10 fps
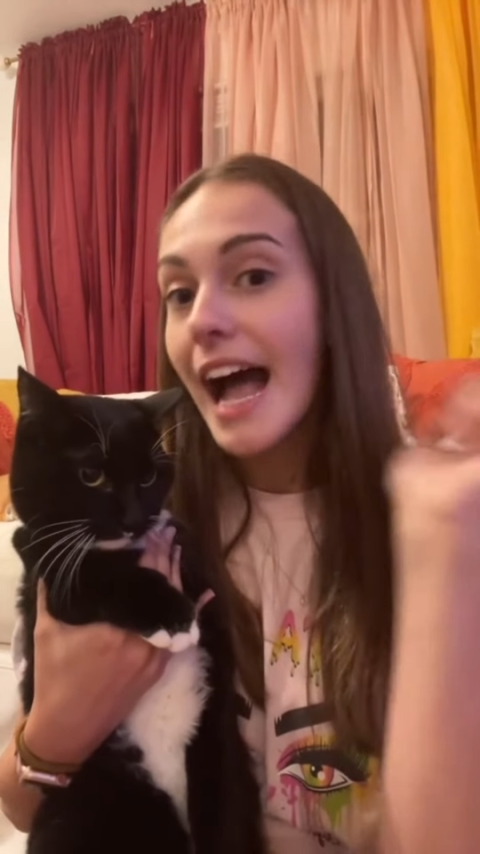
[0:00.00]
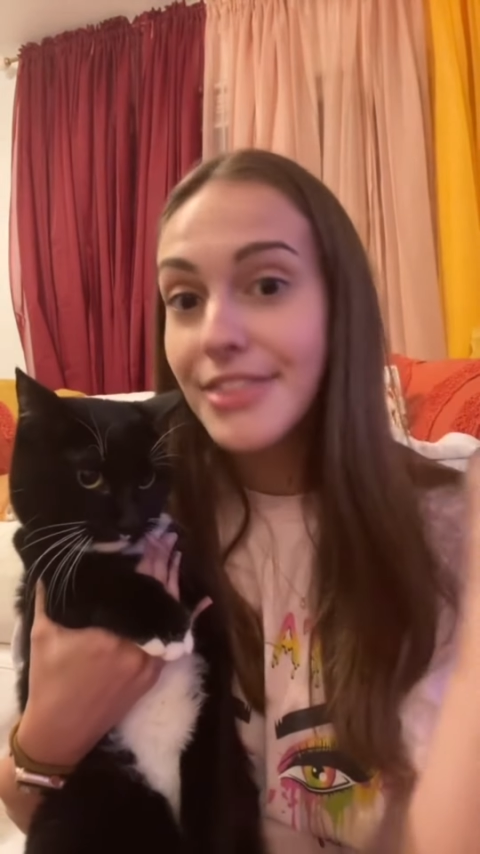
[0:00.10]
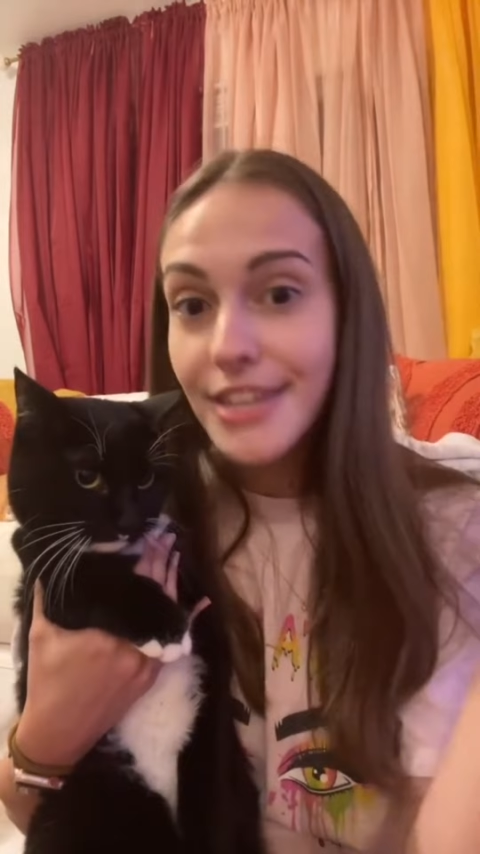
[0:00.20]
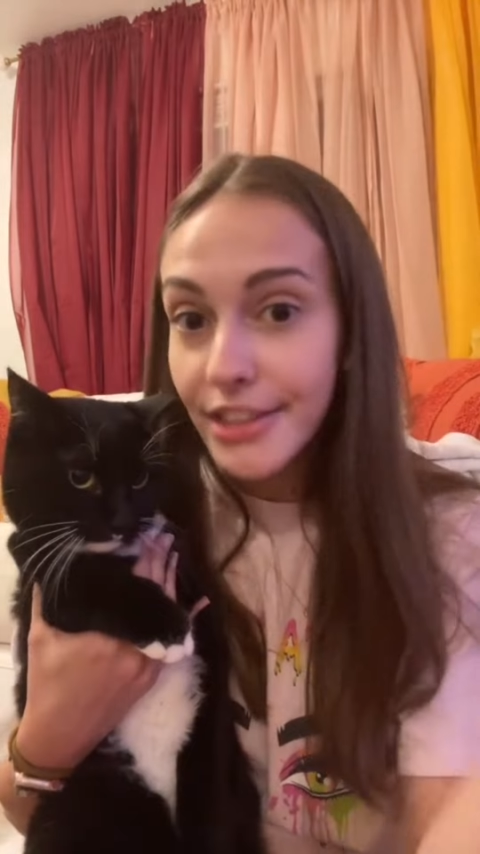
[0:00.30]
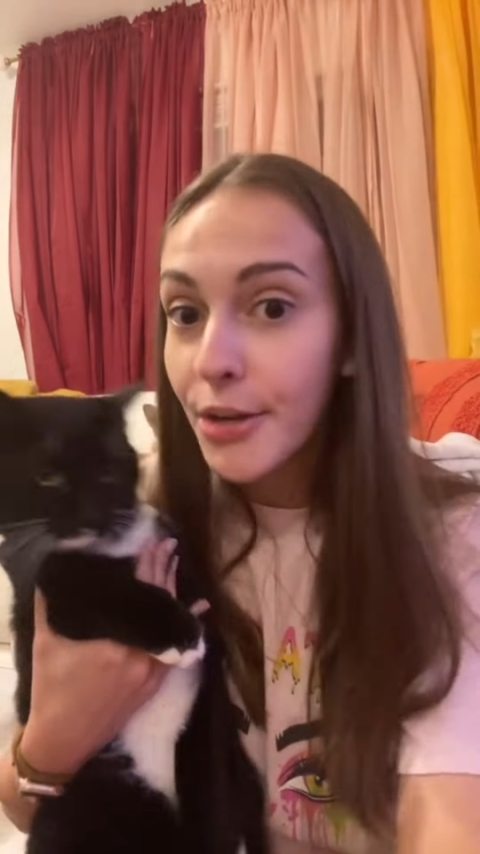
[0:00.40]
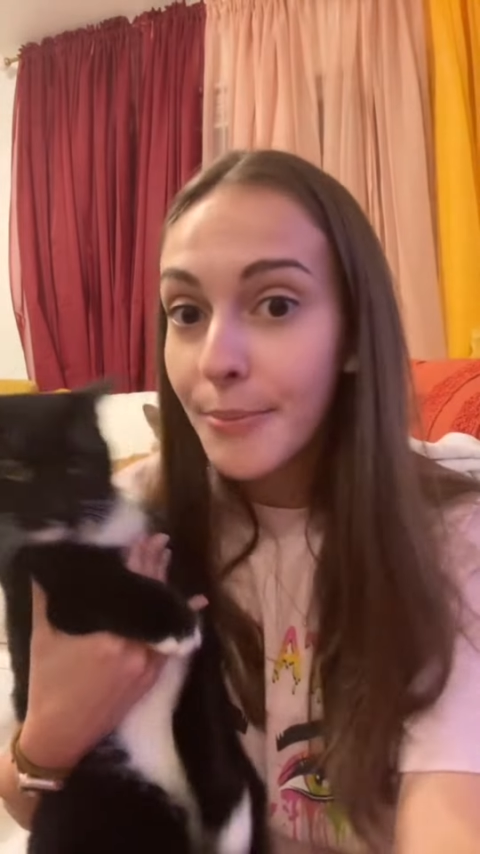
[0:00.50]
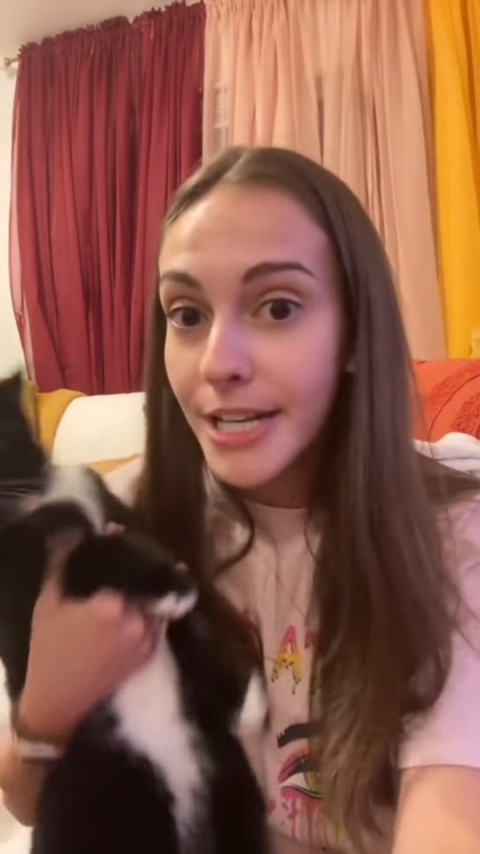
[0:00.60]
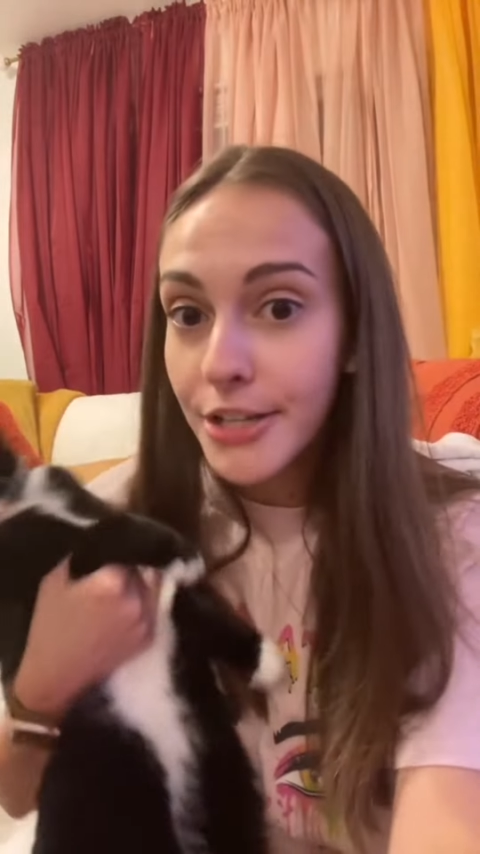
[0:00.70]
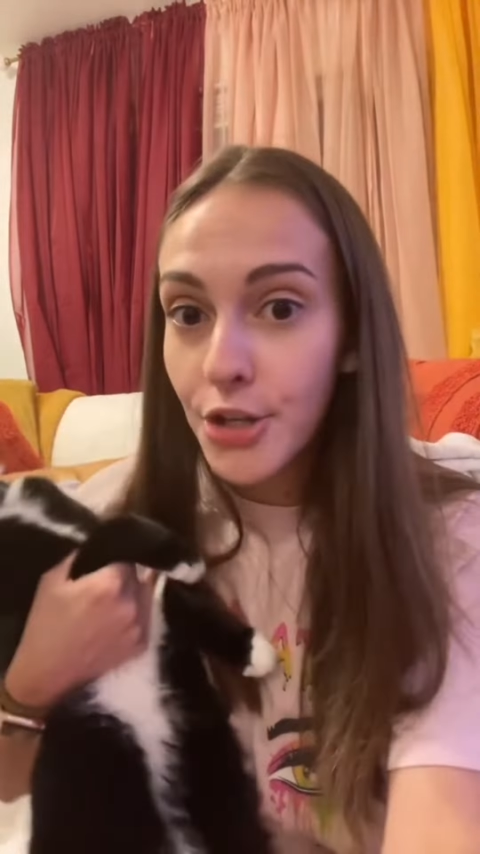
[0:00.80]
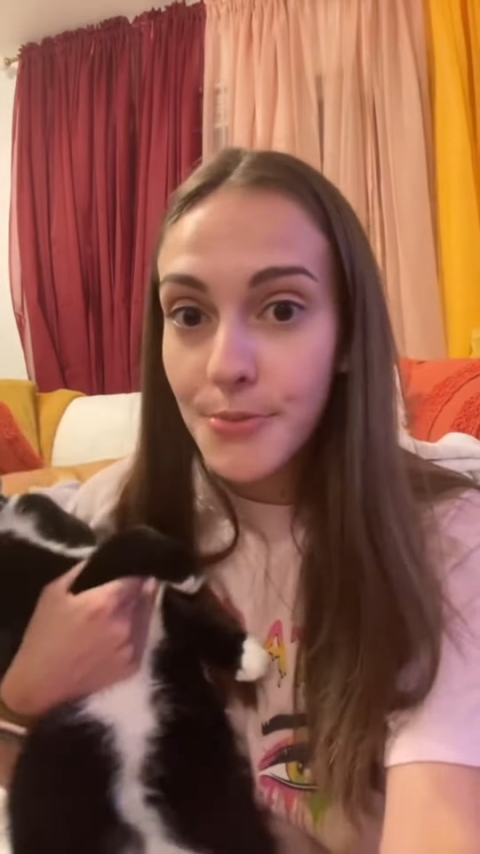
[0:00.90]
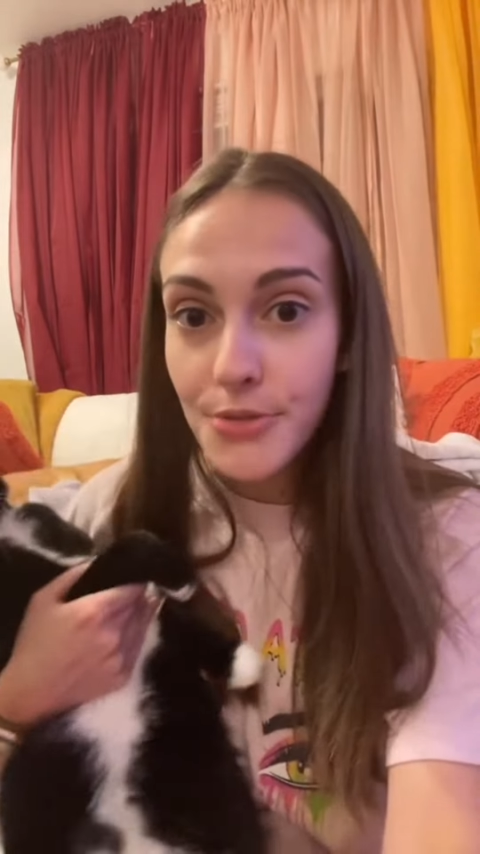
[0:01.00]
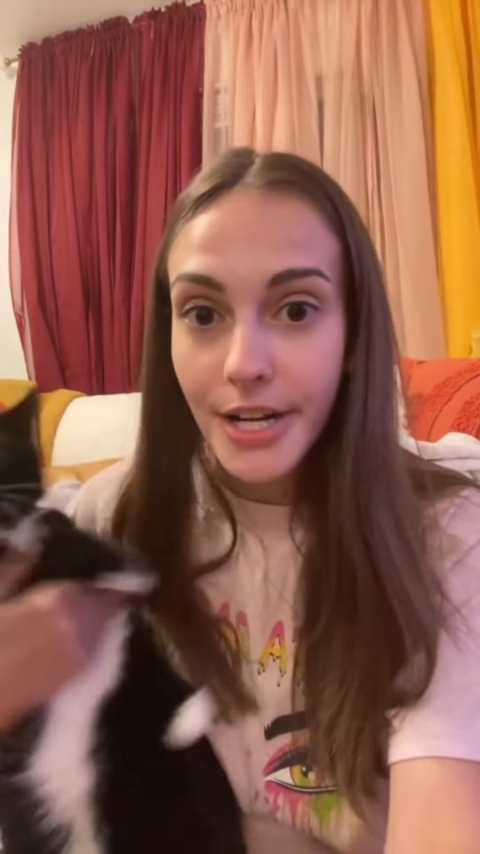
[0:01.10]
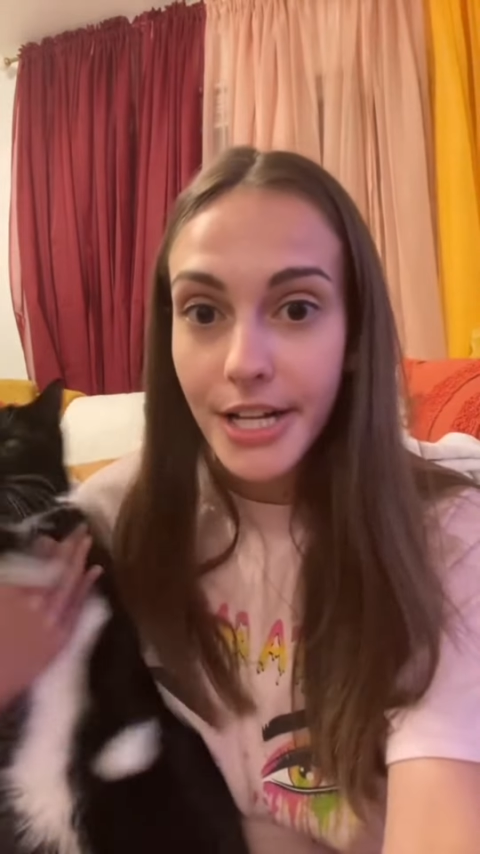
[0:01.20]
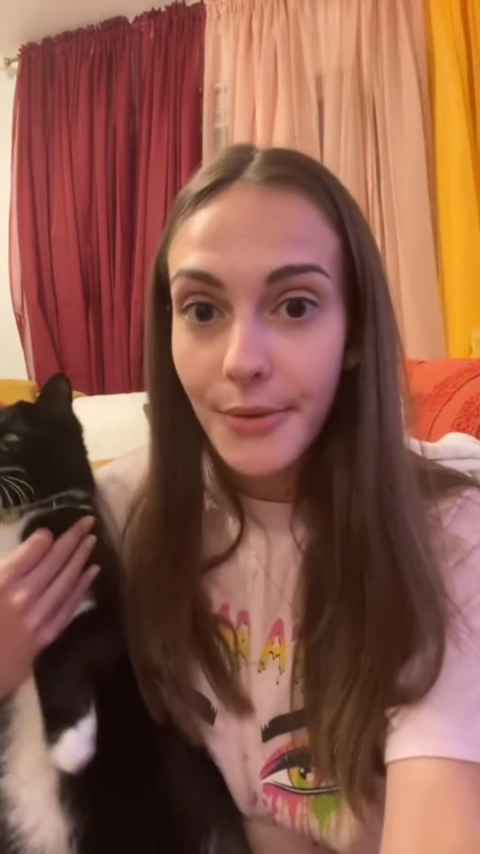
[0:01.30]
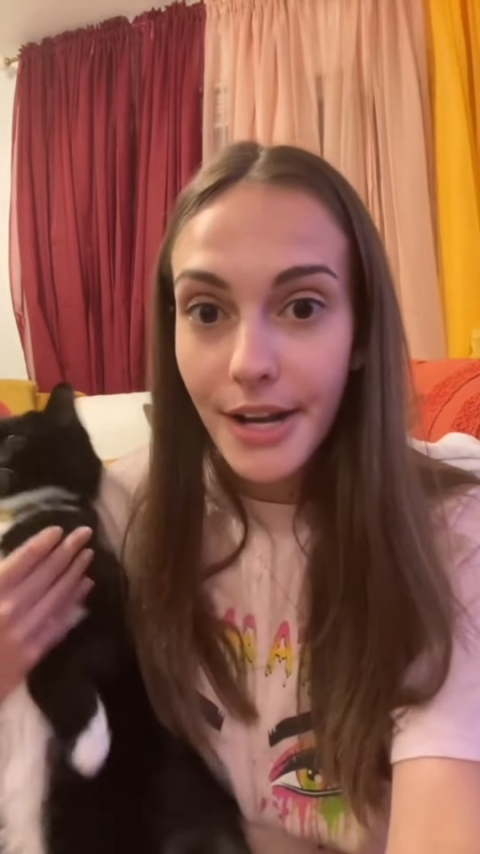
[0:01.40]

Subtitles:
I think there are many Coops running